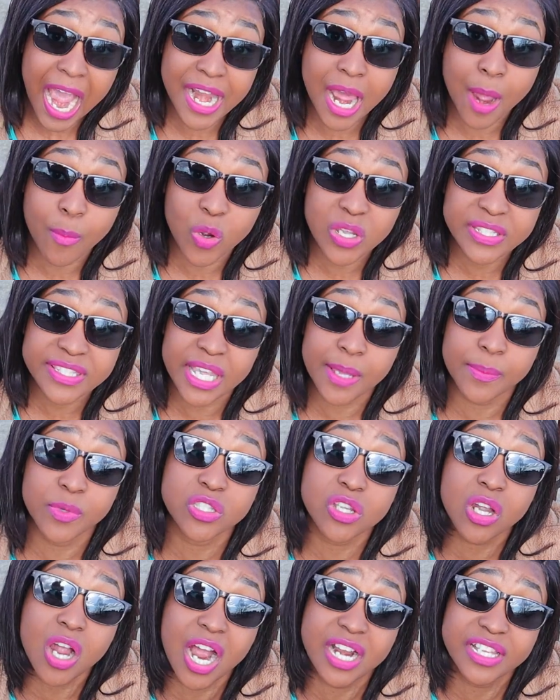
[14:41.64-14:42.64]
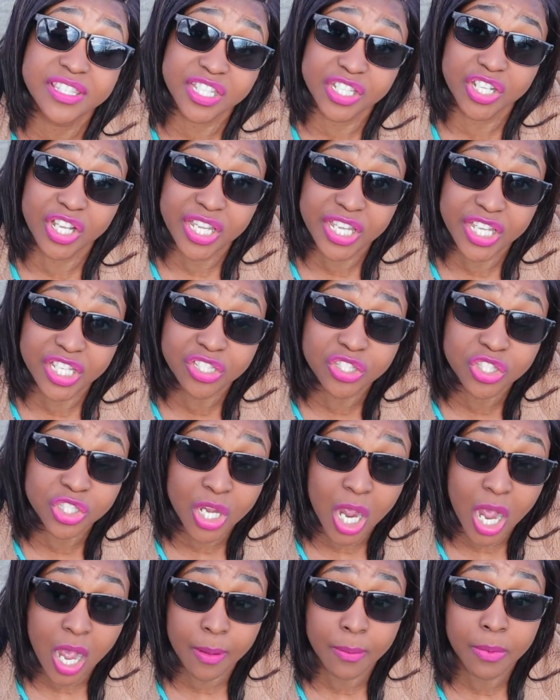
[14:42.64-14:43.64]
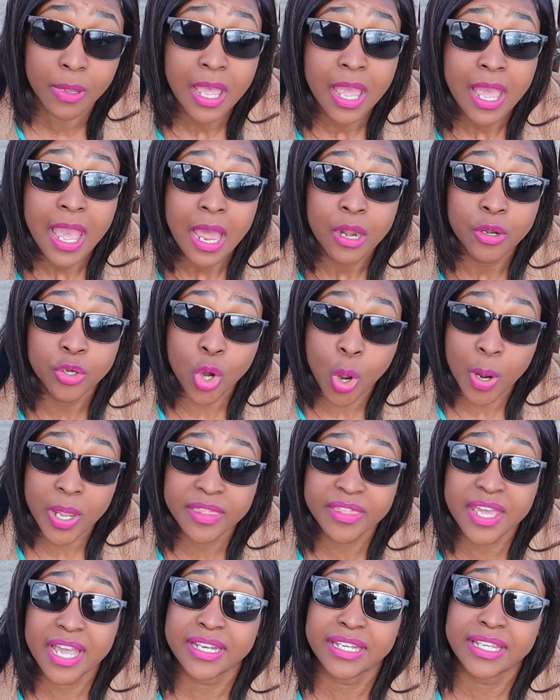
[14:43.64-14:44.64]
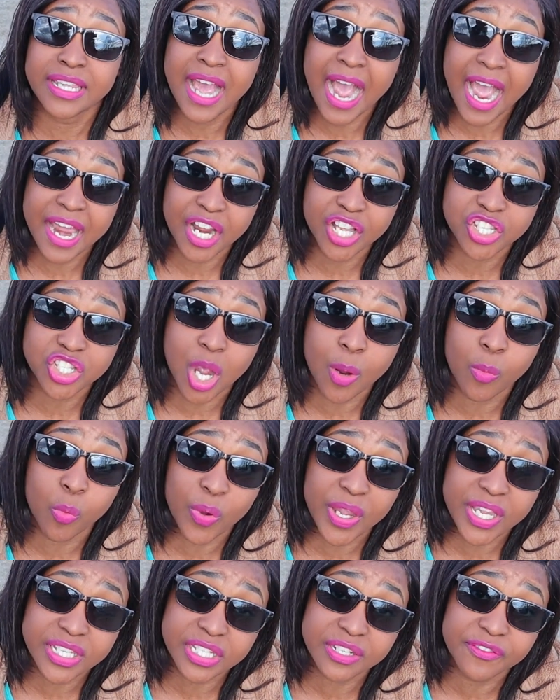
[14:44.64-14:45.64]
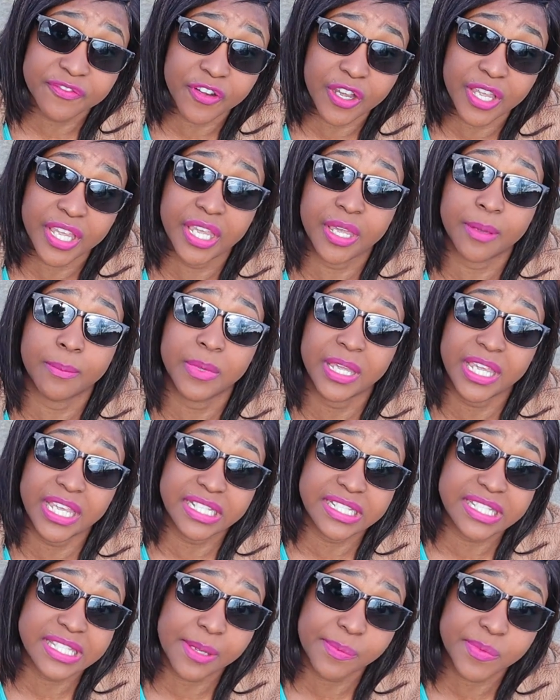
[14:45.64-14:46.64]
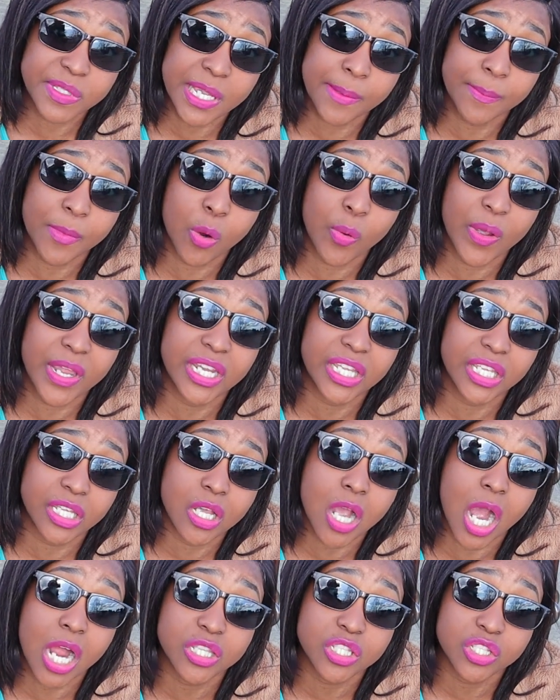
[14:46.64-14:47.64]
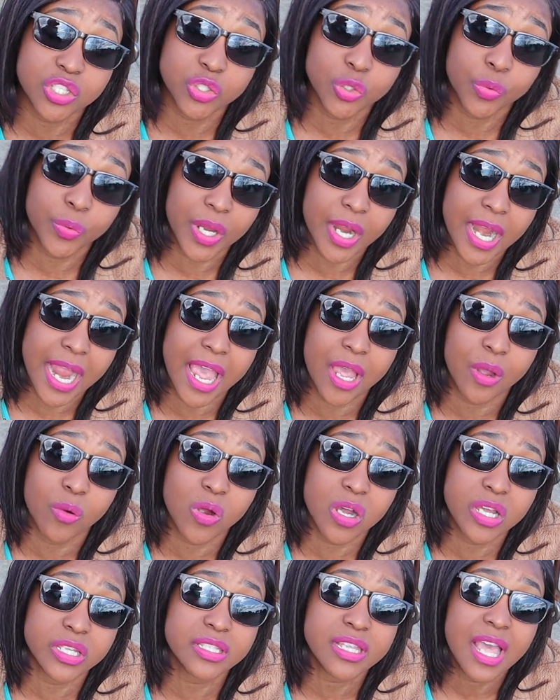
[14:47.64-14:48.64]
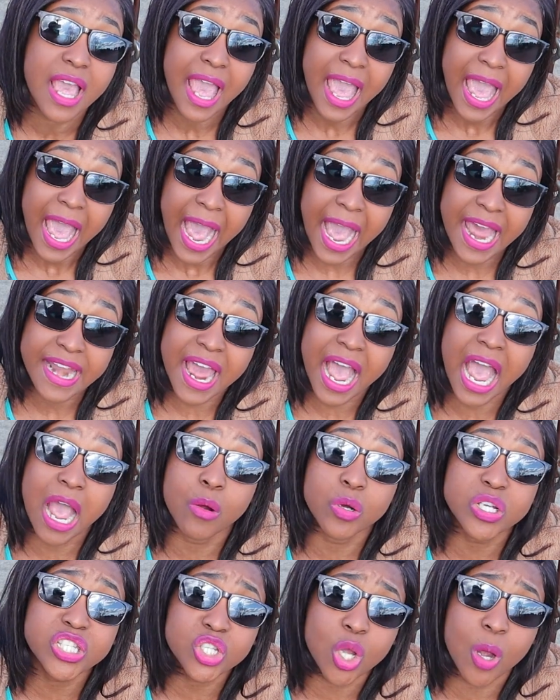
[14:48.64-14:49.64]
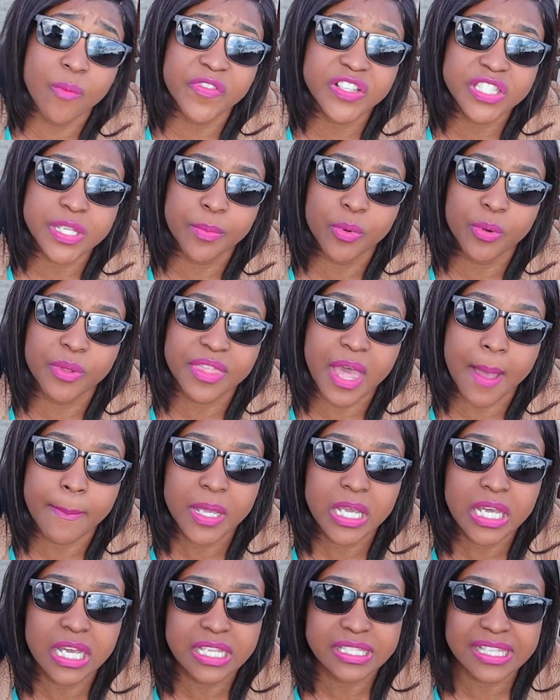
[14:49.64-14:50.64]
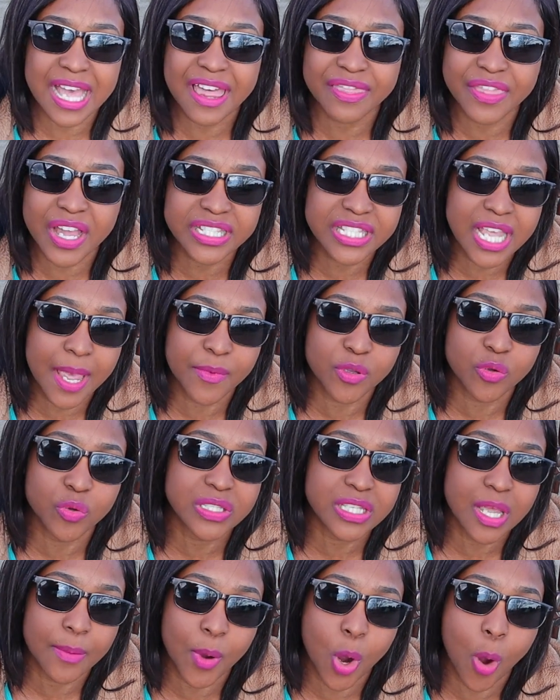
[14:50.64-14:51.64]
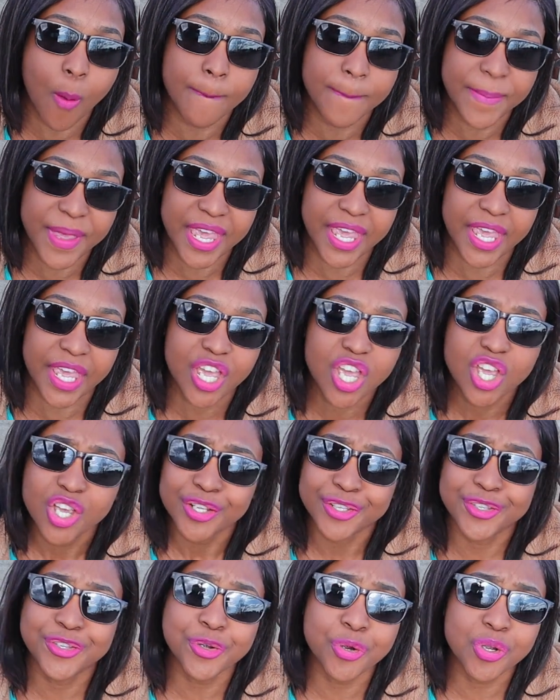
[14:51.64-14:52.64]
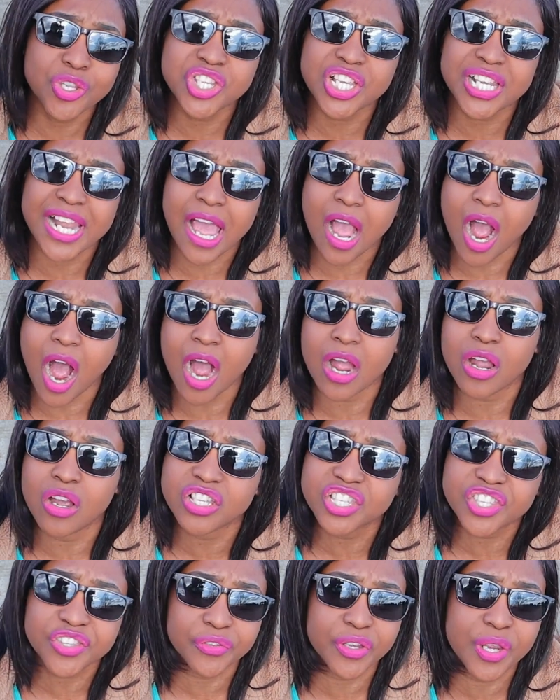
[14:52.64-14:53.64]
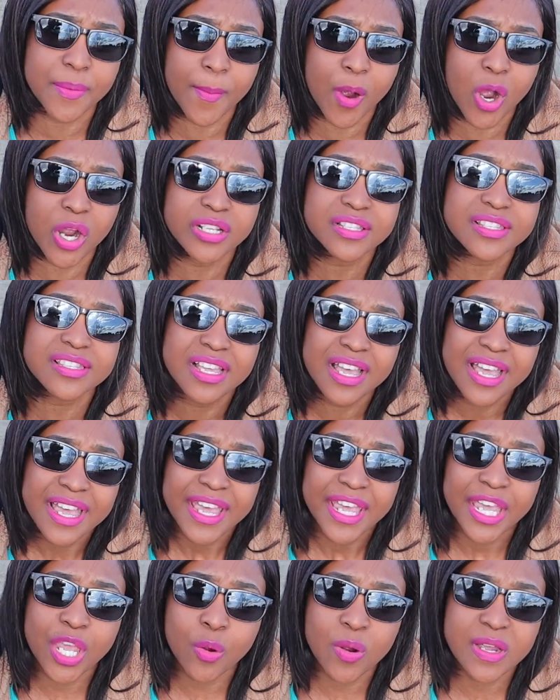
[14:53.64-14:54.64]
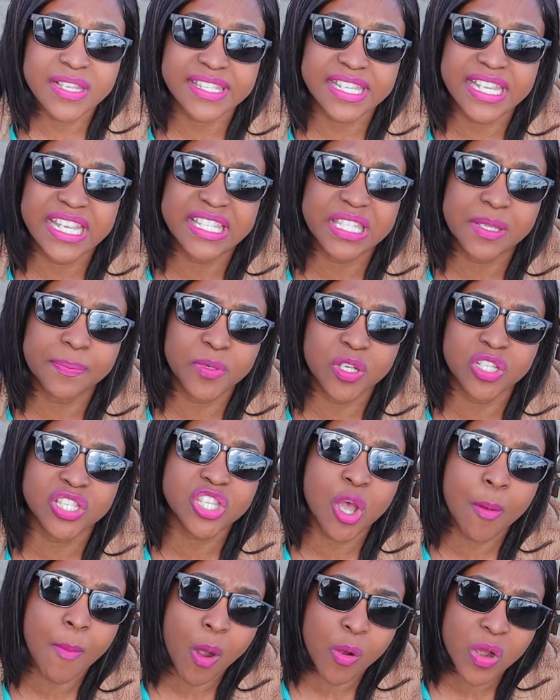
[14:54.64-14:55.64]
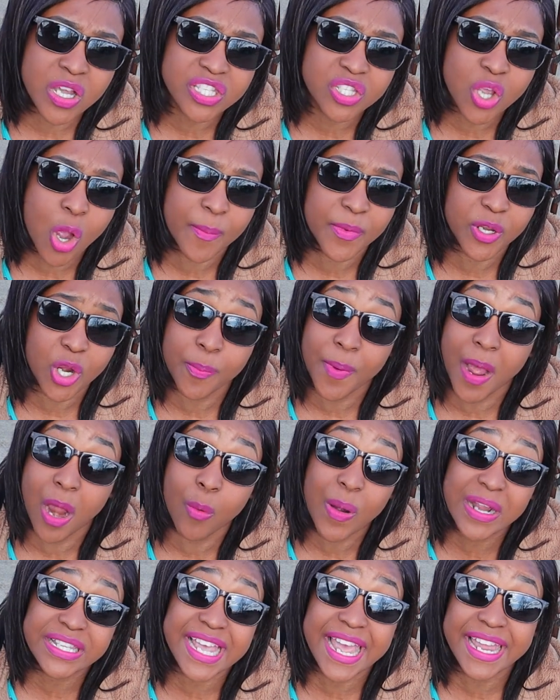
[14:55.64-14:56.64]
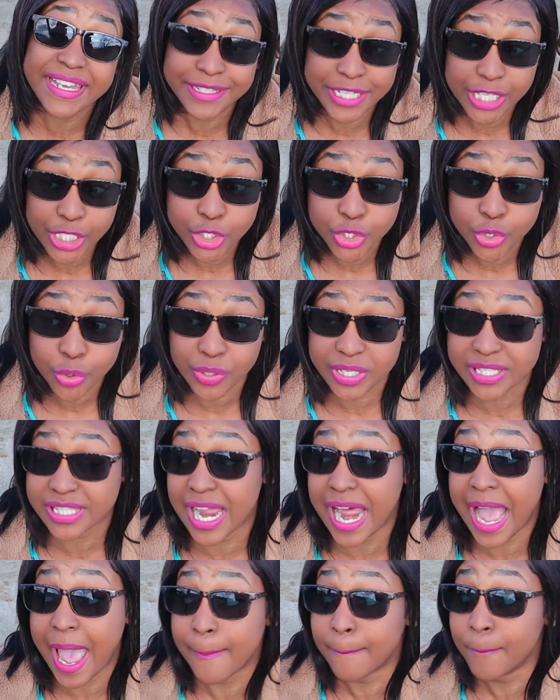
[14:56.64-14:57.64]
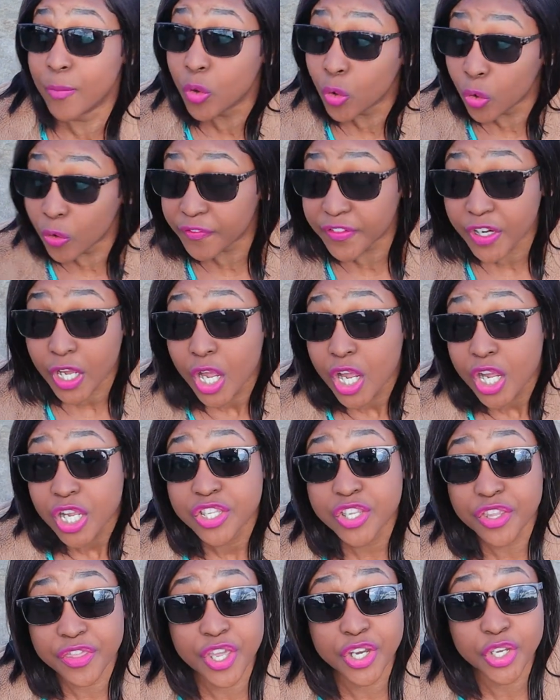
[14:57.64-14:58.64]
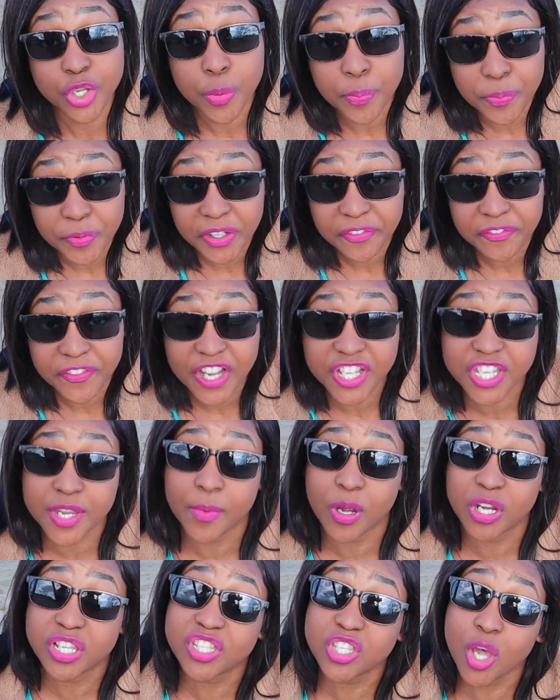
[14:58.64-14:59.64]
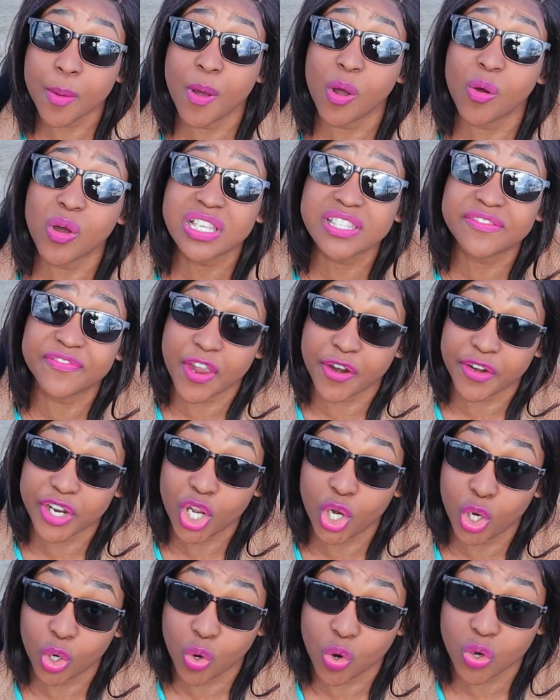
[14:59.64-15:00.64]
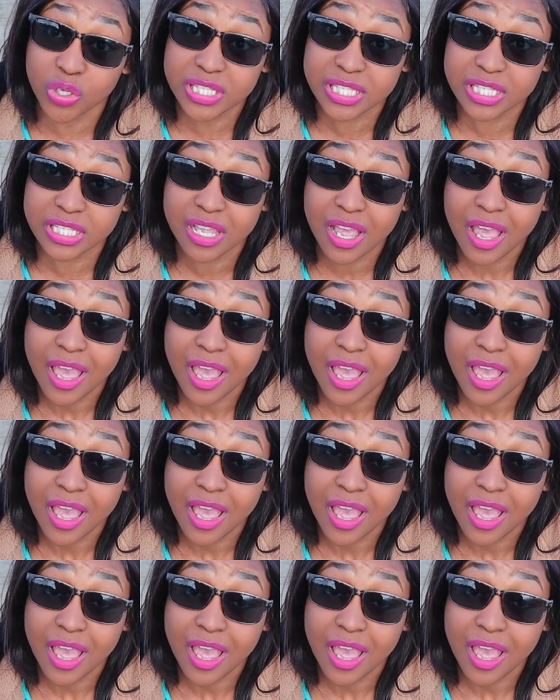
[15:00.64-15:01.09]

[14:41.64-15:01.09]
Adam was able to continue his job knowing that he had a job waiting for him in September when he got to where I was, and I was comfortable with that because at that time it was about May, June, July, August, three months. It was easy, plus summer was coming up, and what I did do is that I moved to the new prefecture, but summer was very close,